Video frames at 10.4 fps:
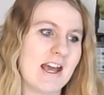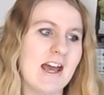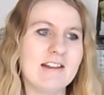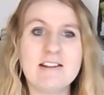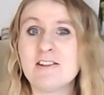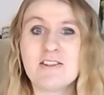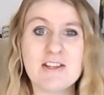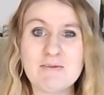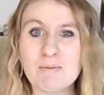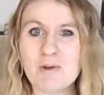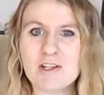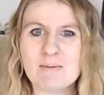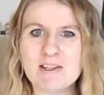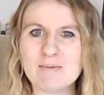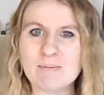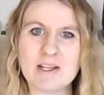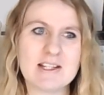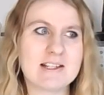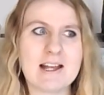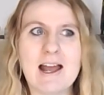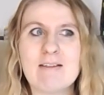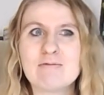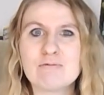and then there's even more expensive places that have